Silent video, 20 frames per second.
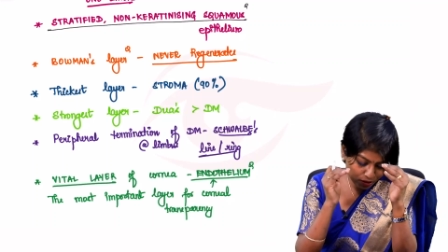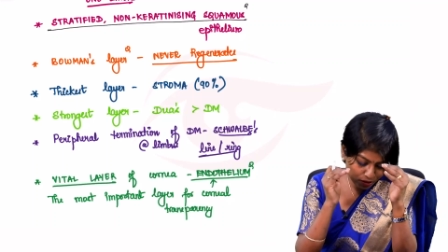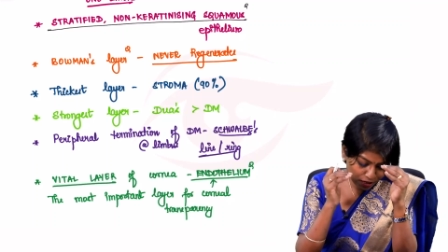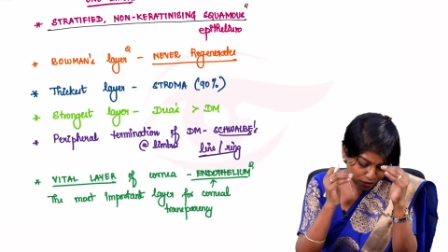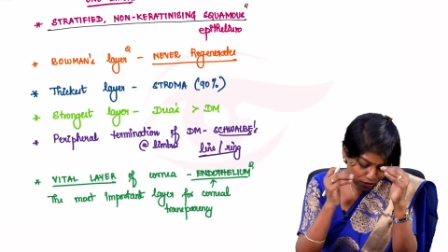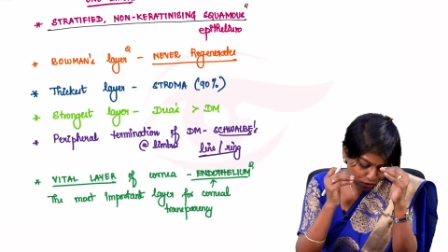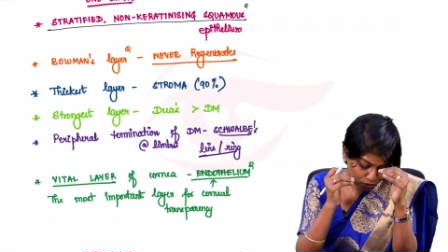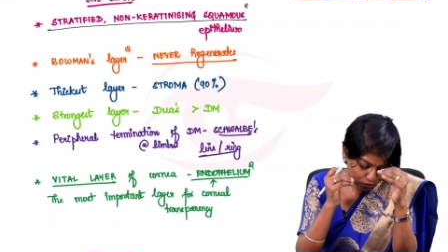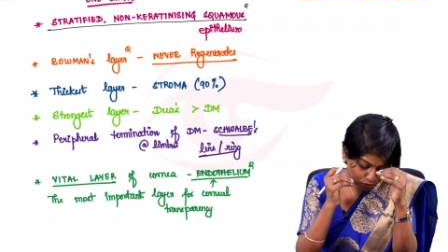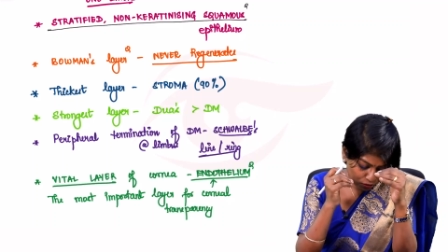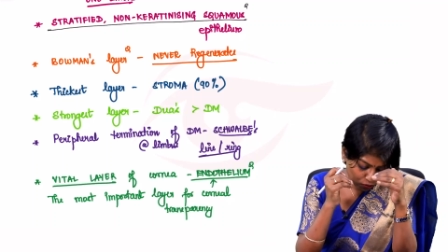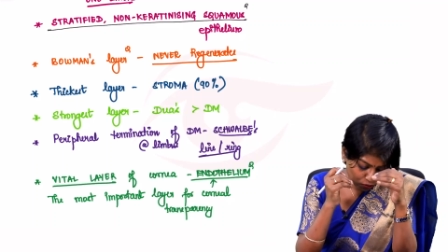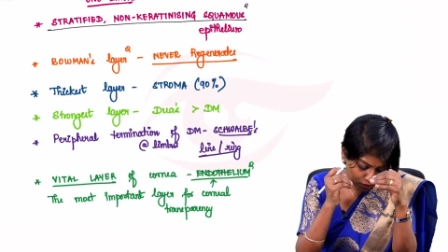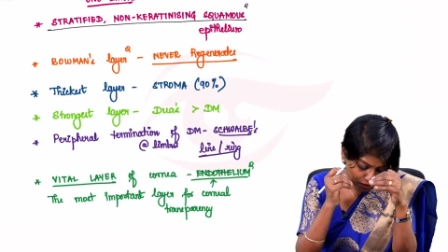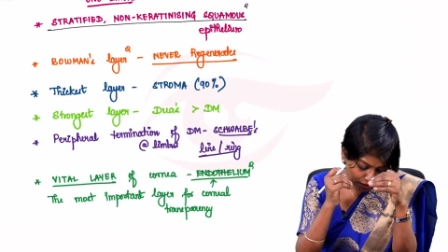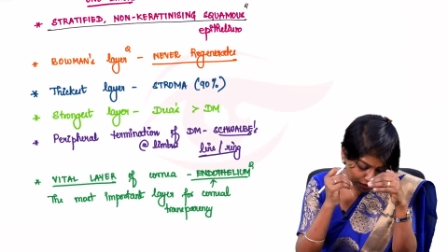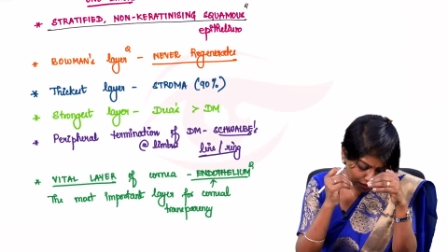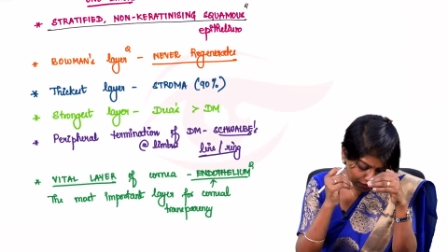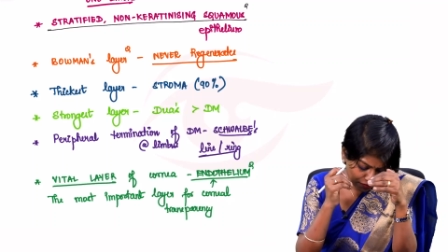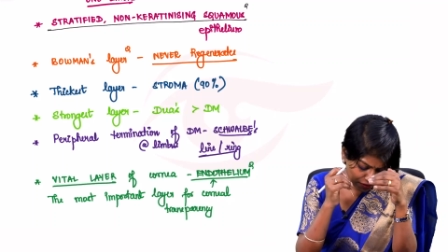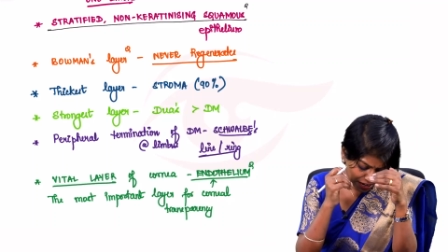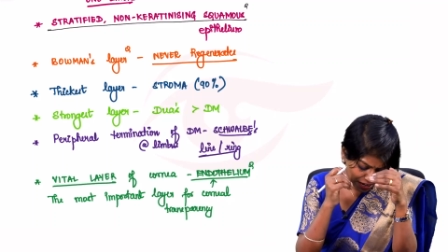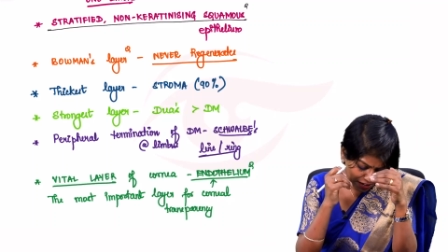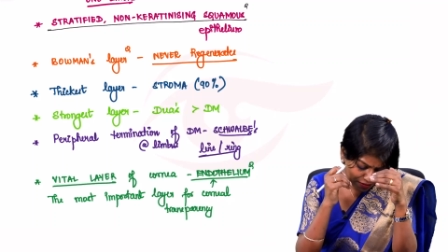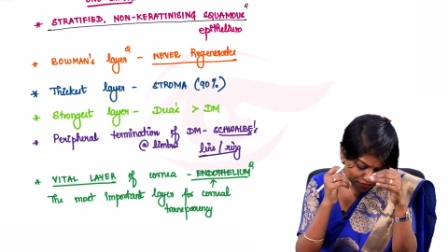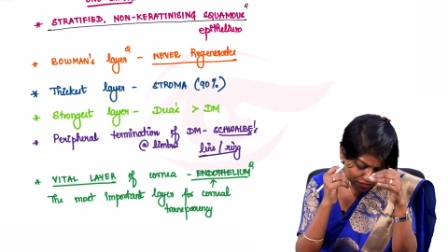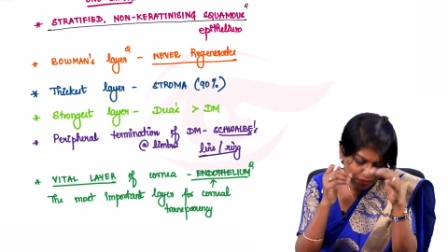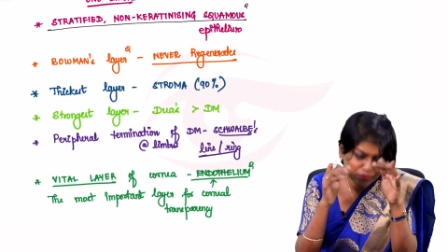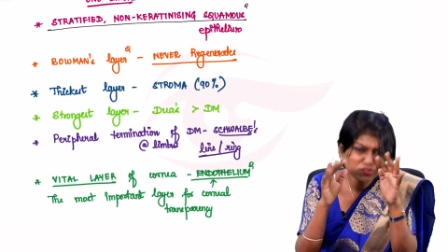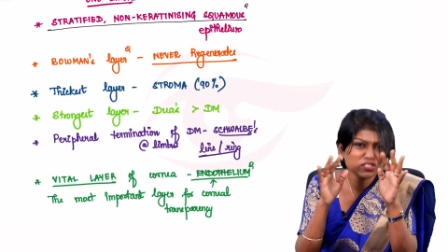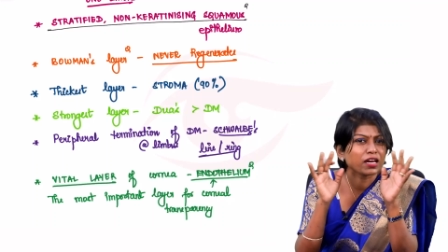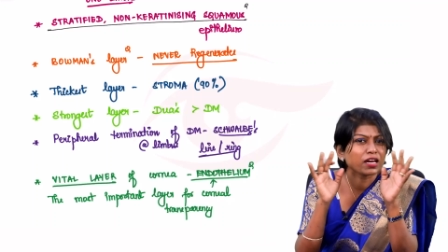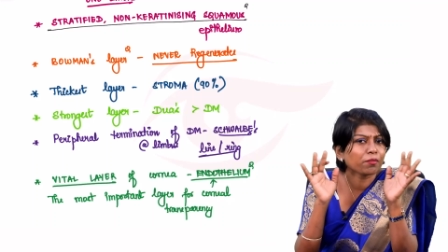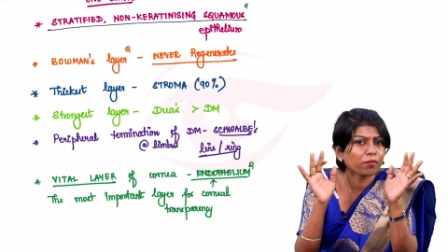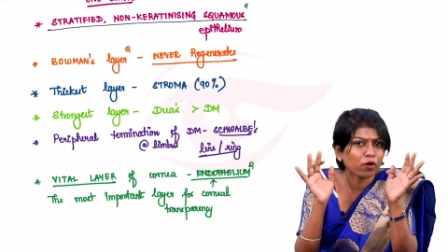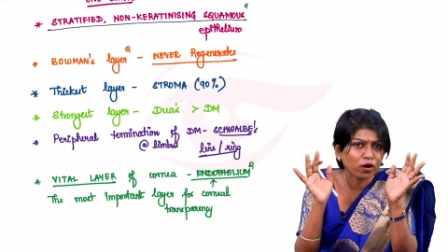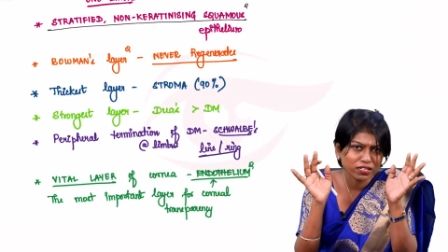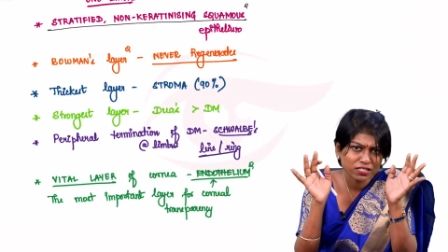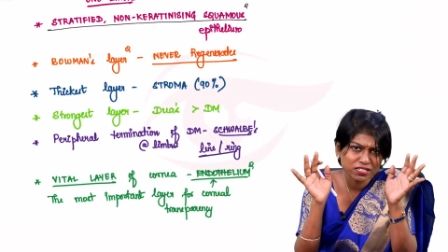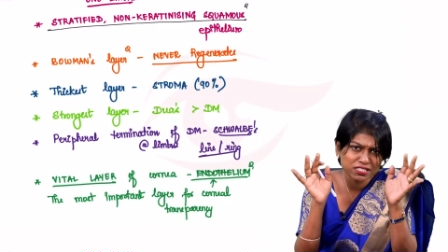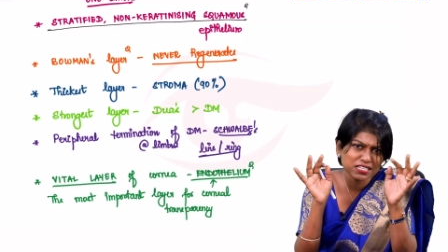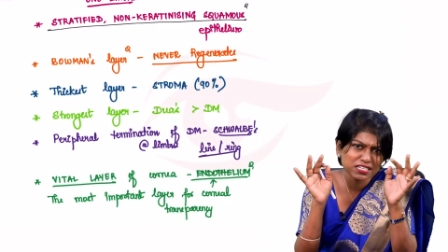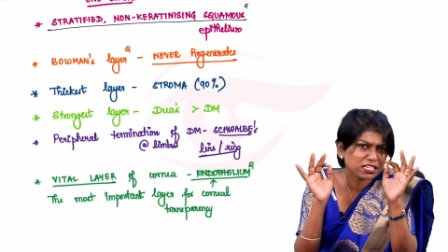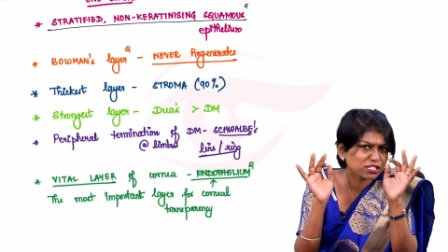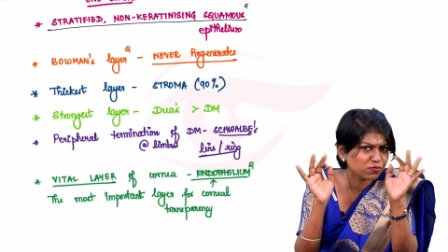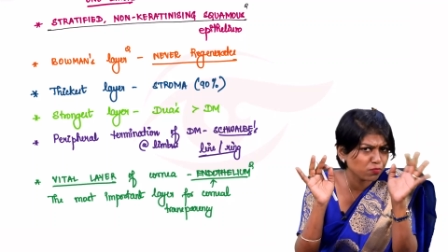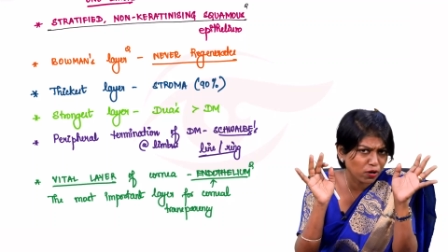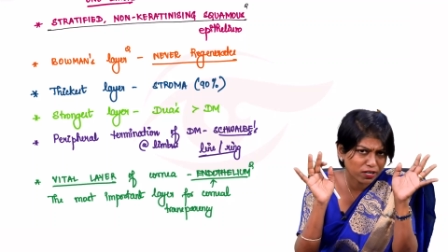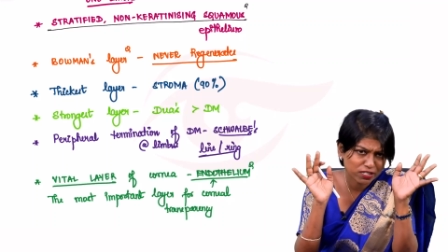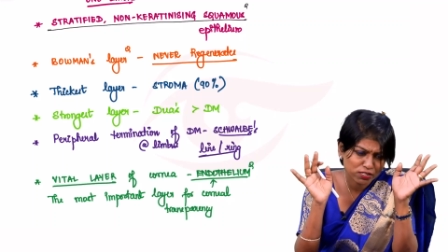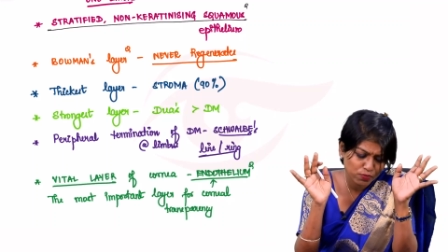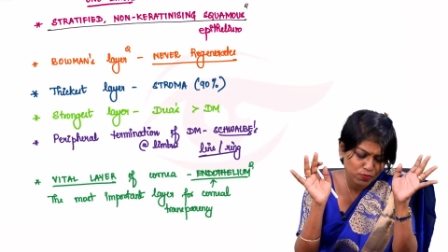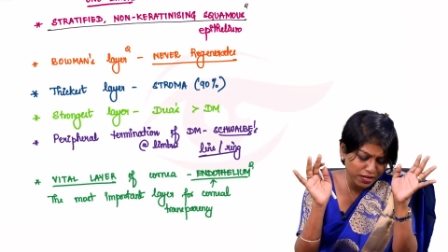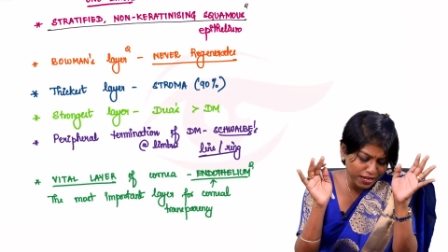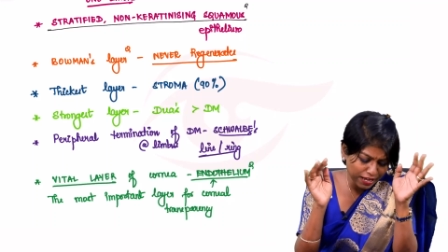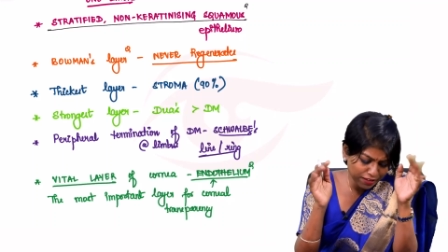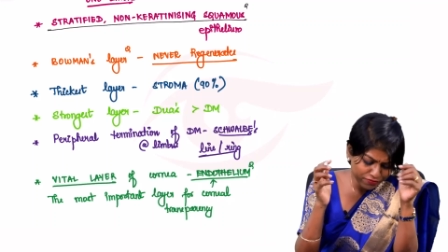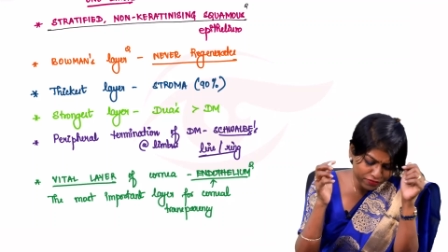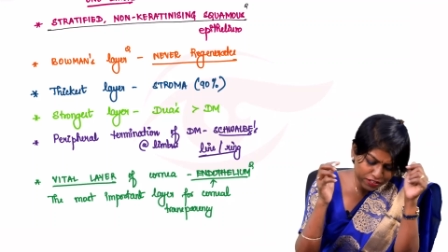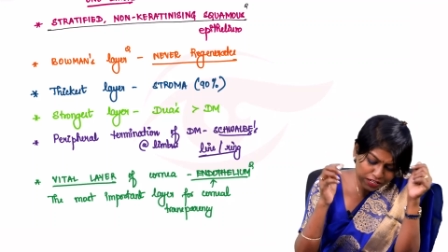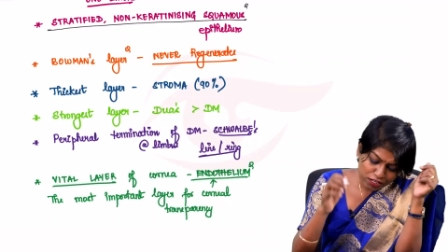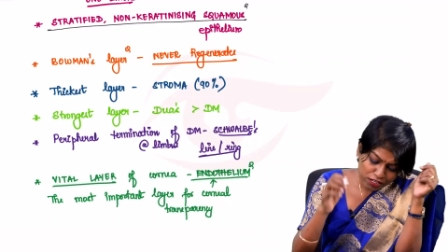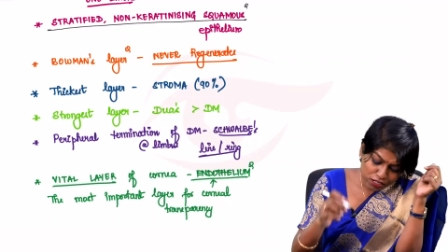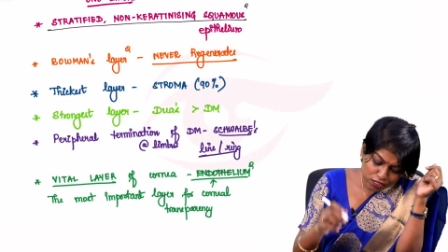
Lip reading: Okay. So totally we have some chair points, 6 points we have.